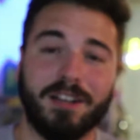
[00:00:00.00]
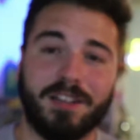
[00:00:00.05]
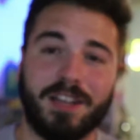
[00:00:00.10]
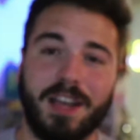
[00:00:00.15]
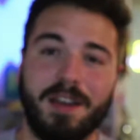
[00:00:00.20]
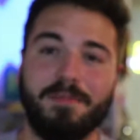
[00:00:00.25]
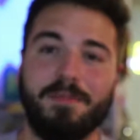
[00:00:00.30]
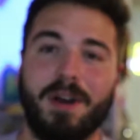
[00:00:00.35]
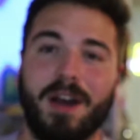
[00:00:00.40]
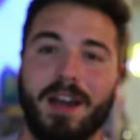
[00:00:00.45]

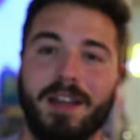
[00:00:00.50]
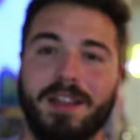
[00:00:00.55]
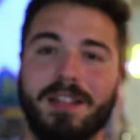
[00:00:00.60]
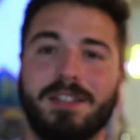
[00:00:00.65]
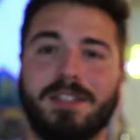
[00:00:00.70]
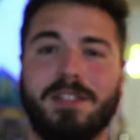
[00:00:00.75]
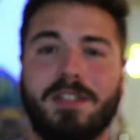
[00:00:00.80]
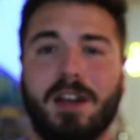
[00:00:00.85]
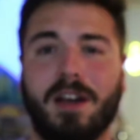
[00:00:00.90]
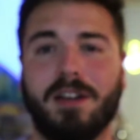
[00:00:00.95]
Keep in mind
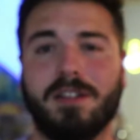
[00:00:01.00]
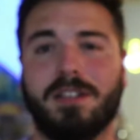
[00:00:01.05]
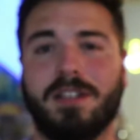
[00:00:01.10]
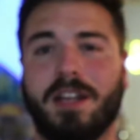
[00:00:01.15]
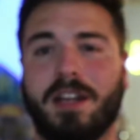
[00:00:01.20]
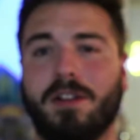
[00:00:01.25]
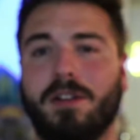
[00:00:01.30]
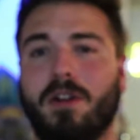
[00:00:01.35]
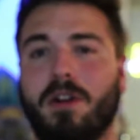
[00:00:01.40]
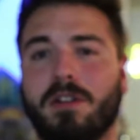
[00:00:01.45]
this does
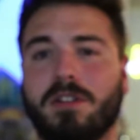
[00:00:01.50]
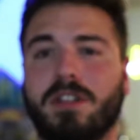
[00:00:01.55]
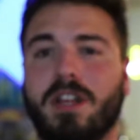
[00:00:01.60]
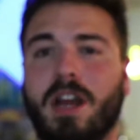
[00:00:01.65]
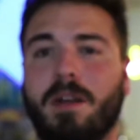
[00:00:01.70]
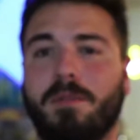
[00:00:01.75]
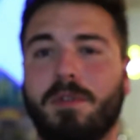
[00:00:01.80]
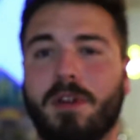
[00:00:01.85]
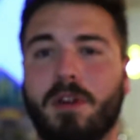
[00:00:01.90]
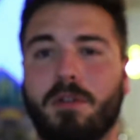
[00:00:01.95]
take a long
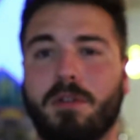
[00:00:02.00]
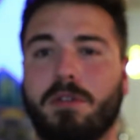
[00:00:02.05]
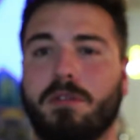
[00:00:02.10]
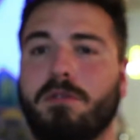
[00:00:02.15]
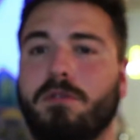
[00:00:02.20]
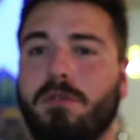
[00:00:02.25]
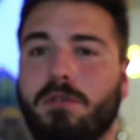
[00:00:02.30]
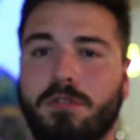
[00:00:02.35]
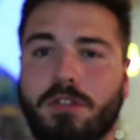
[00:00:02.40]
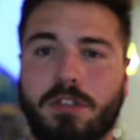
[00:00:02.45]
time to go
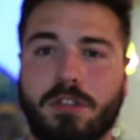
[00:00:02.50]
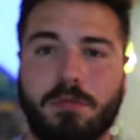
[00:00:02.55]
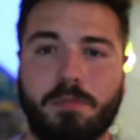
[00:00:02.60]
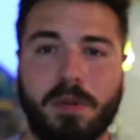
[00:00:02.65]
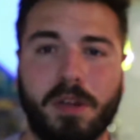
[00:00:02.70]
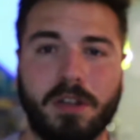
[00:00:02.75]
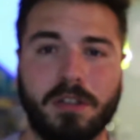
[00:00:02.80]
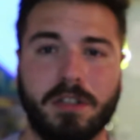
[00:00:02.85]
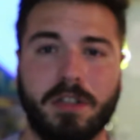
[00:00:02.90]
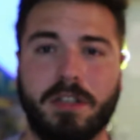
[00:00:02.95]
through just
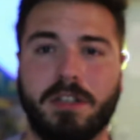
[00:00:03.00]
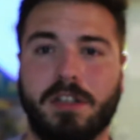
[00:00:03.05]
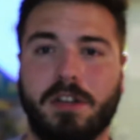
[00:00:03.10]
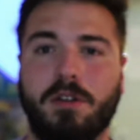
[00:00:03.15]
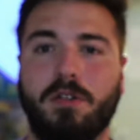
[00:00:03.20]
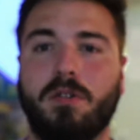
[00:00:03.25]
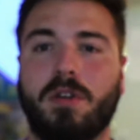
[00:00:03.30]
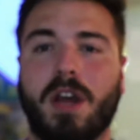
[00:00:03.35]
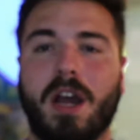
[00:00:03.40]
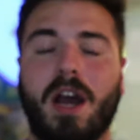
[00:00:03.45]
because it is a
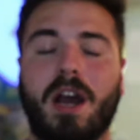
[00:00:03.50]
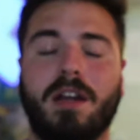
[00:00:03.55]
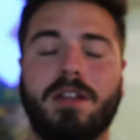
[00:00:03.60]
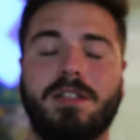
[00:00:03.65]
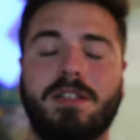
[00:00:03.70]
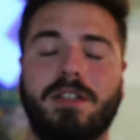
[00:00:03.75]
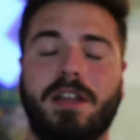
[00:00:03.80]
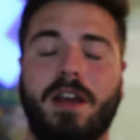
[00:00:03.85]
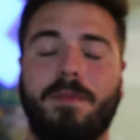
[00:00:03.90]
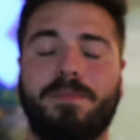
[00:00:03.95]
new
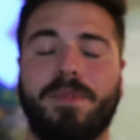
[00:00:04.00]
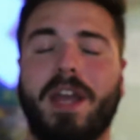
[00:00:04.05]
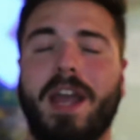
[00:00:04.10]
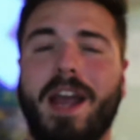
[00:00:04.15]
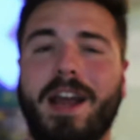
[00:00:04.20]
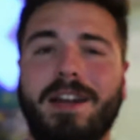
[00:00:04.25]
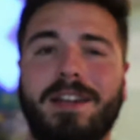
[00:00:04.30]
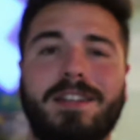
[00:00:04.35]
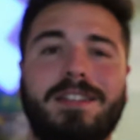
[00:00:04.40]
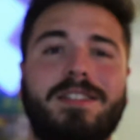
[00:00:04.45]
concept,
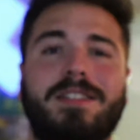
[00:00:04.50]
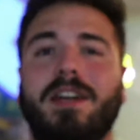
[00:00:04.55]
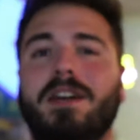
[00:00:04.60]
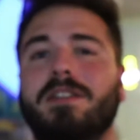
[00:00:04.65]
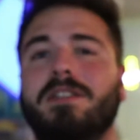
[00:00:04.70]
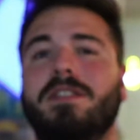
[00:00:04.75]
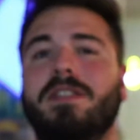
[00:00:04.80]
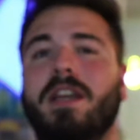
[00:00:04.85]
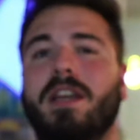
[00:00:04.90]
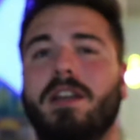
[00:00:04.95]
and it
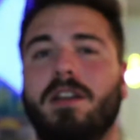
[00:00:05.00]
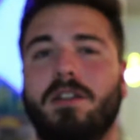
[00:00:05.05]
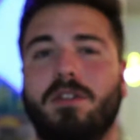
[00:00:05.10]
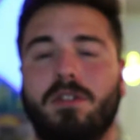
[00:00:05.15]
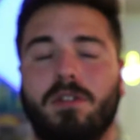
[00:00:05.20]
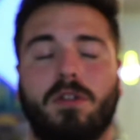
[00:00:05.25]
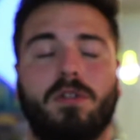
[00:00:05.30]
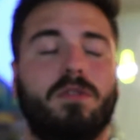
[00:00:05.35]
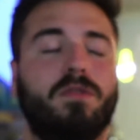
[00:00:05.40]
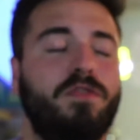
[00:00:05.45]
does take a
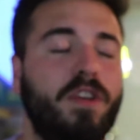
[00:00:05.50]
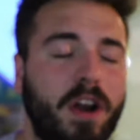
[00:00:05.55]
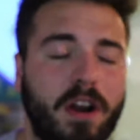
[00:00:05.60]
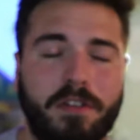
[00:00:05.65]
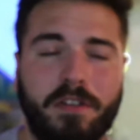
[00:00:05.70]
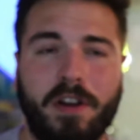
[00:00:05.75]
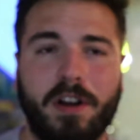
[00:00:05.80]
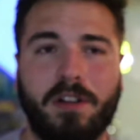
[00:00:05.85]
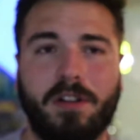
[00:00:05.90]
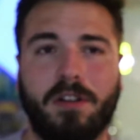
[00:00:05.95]
very,
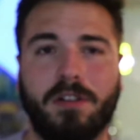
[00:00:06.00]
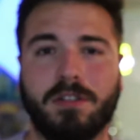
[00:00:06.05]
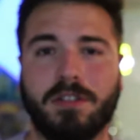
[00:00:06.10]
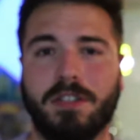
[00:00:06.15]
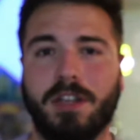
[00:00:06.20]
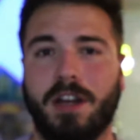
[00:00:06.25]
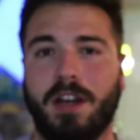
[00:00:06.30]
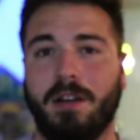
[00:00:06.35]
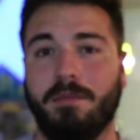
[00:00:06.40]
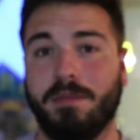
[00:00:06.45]
very long
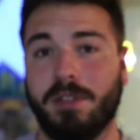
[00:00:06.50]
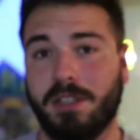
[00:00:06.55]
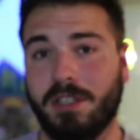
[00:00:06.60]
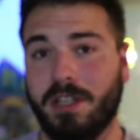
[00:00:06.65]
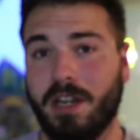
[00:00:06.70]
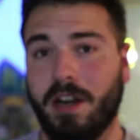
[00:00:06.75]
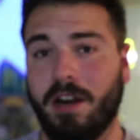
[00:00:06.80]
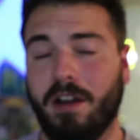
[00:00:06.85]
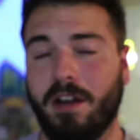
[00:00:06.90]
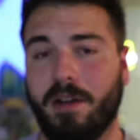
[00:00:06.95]
time to
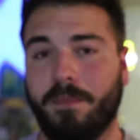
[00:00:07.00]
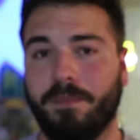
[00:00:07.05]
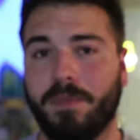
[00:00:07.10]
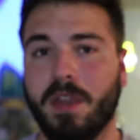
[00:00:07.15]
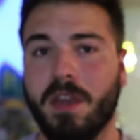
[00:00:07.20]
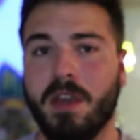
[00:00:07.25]
set up.